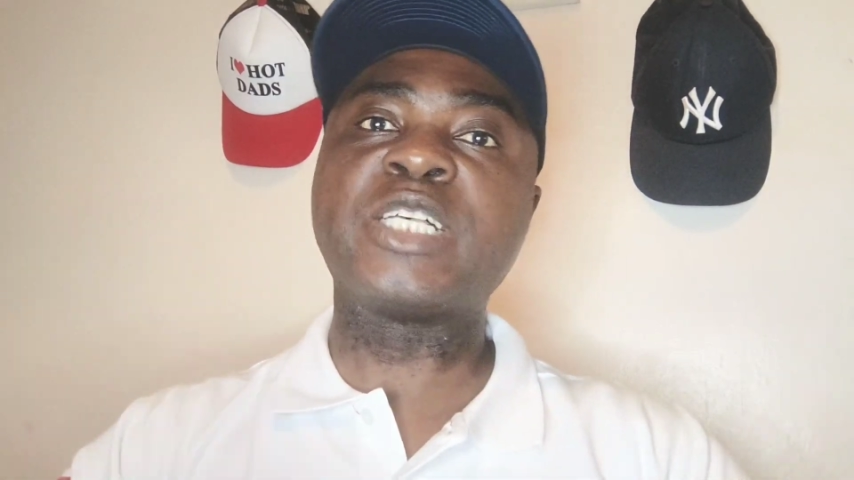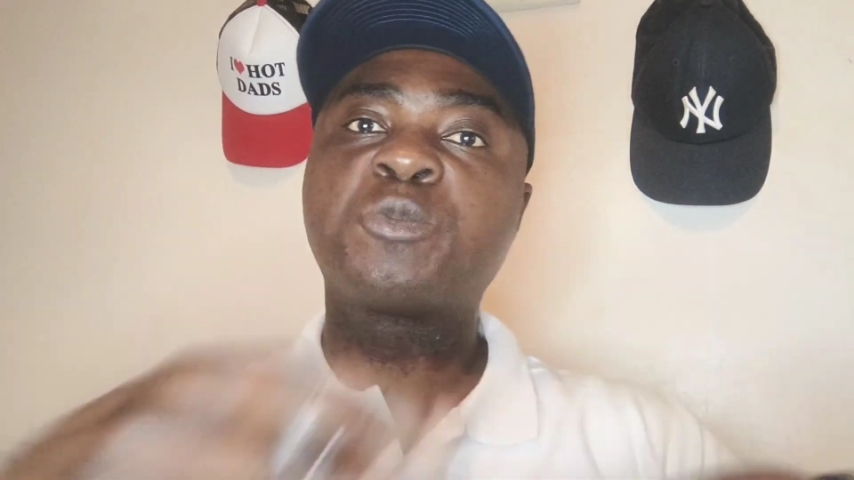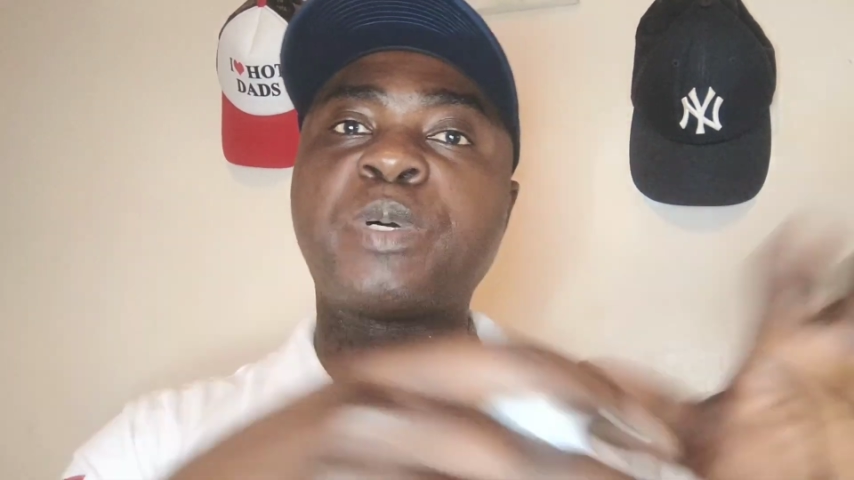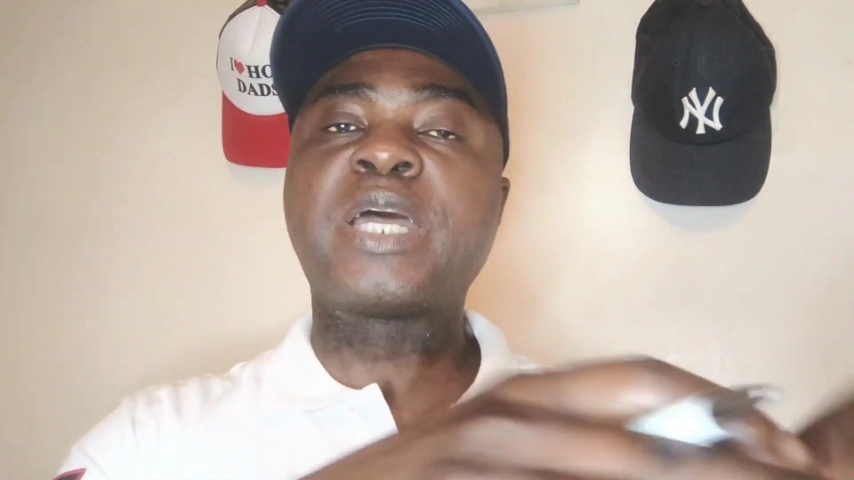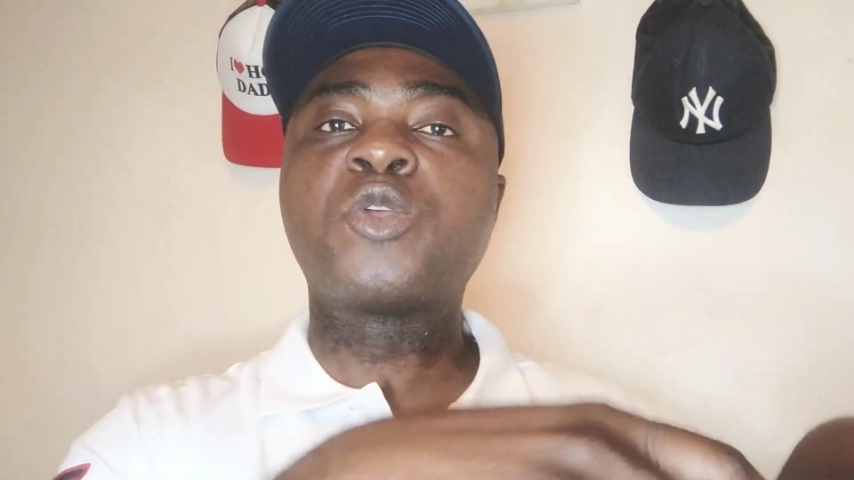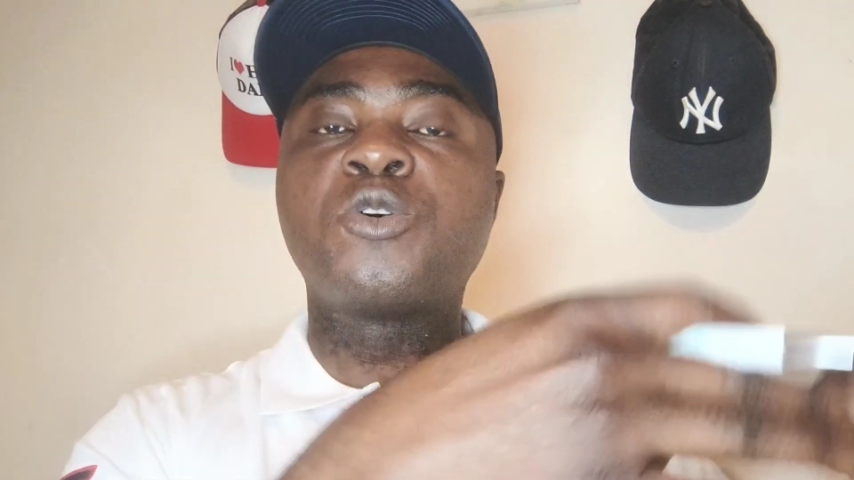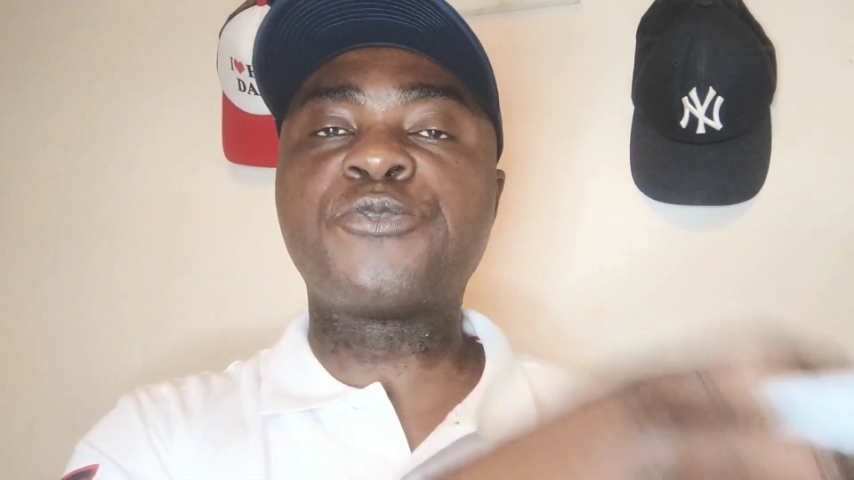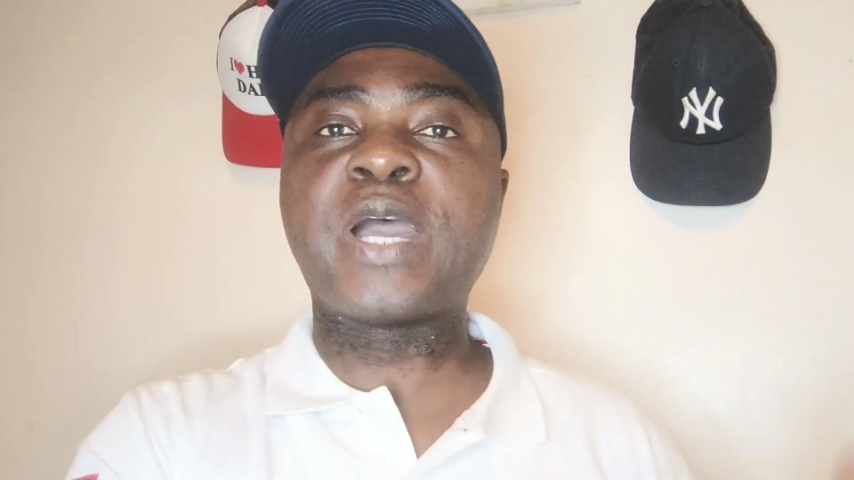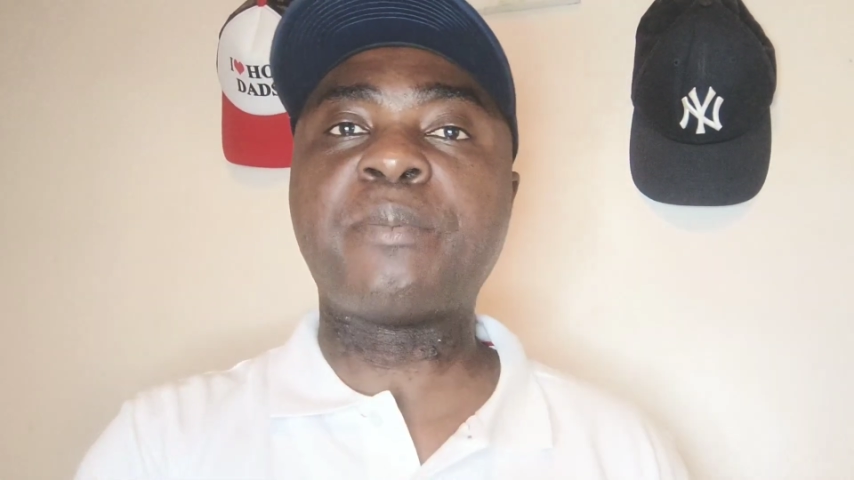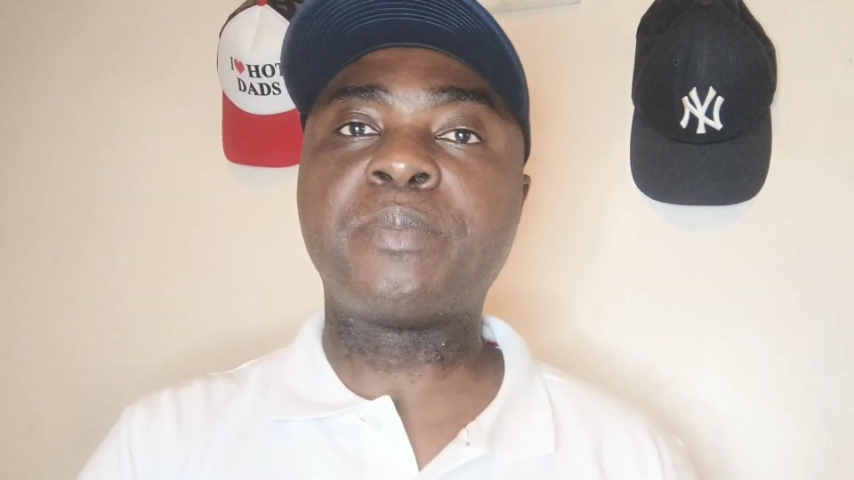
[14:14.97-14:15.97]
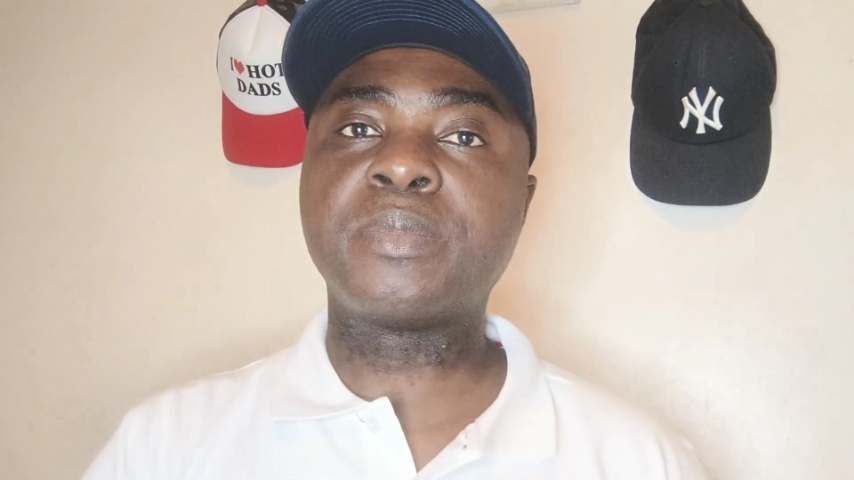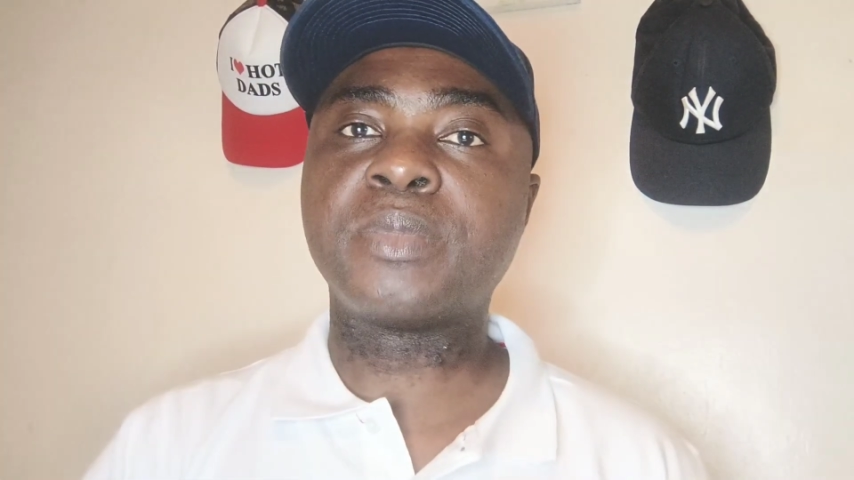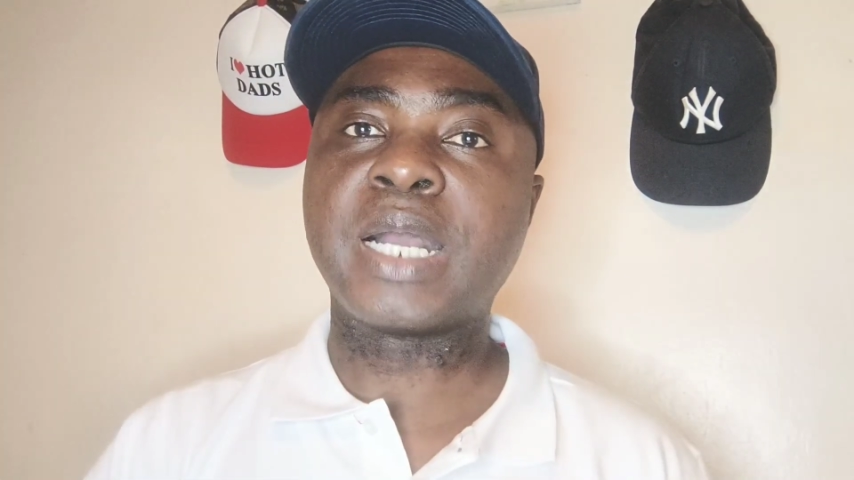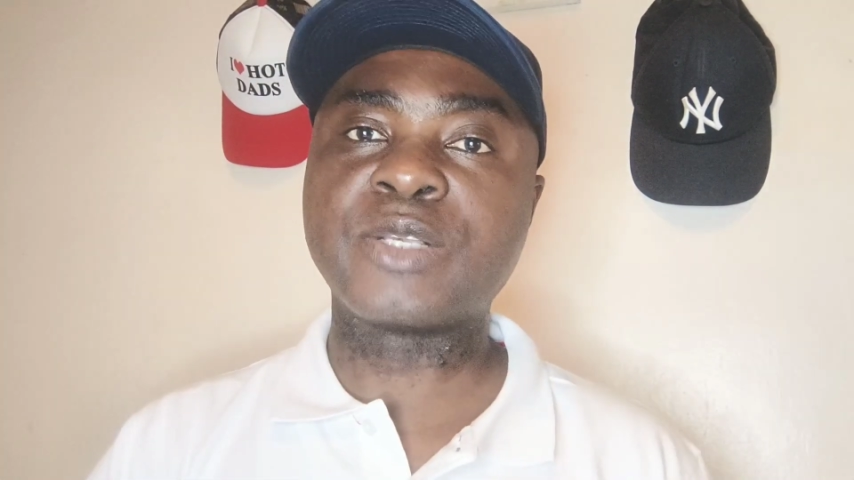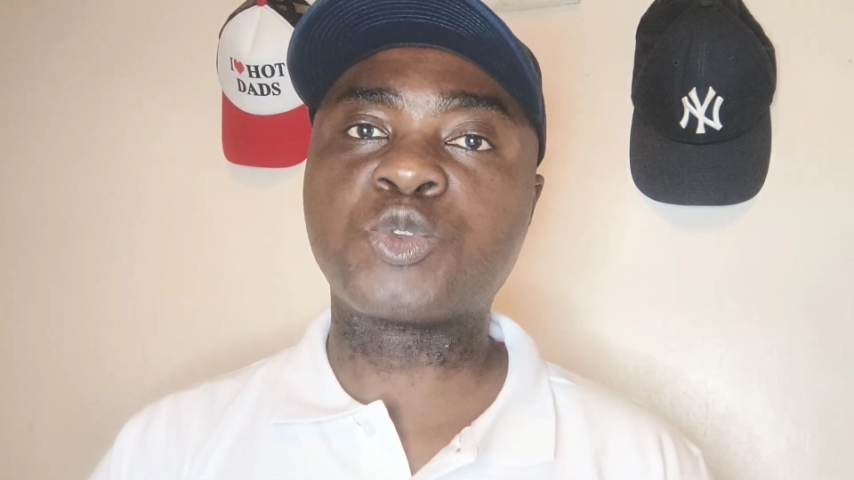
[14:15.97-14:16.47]
expand your farm
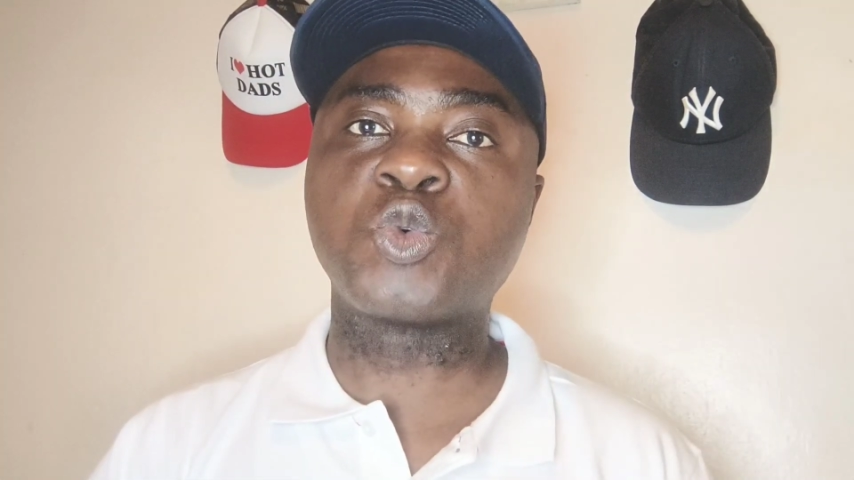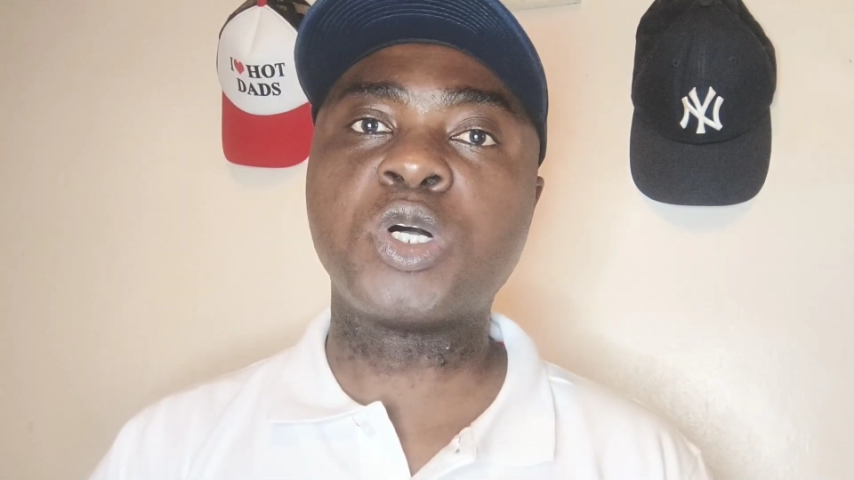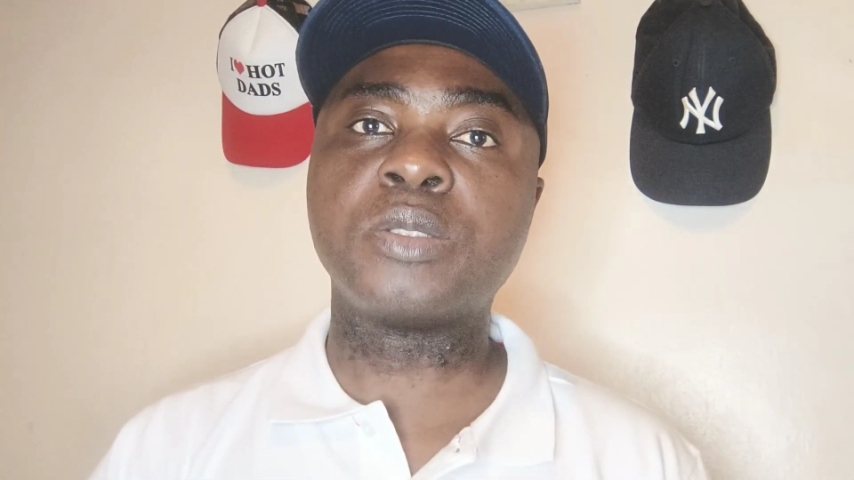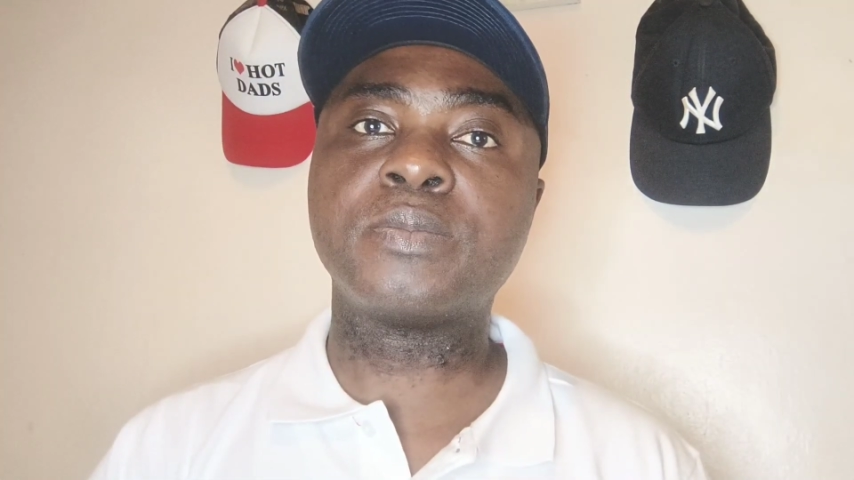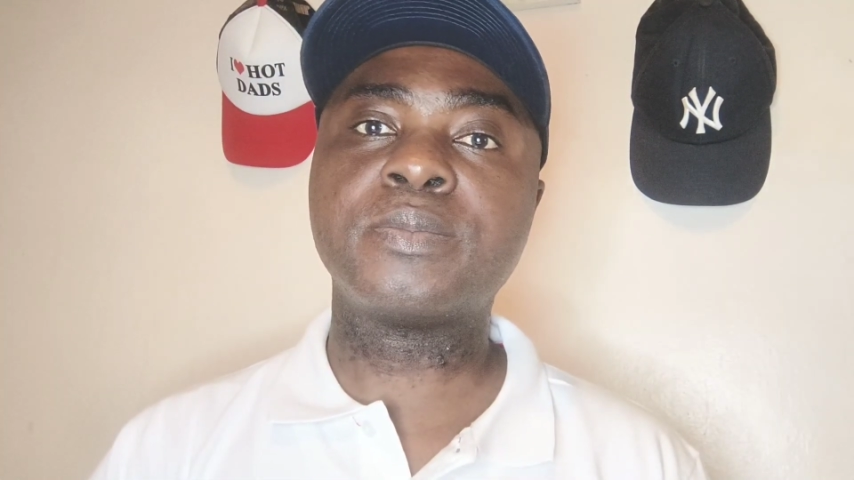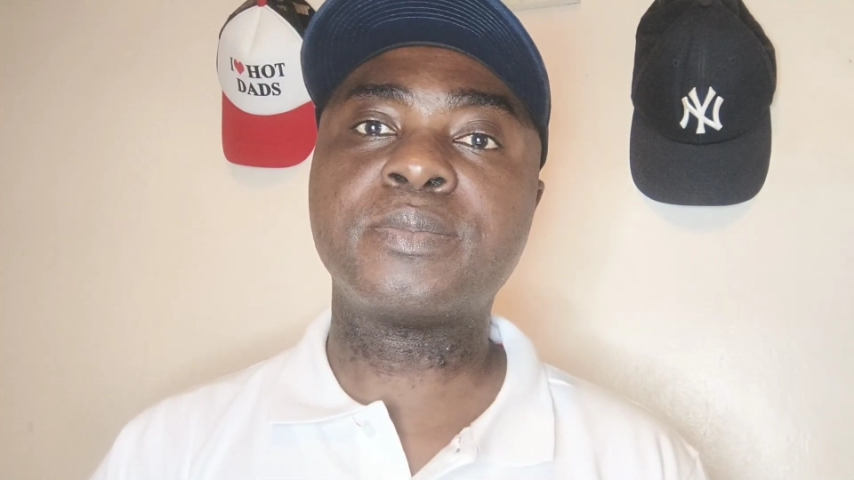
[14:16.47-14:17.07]
as well.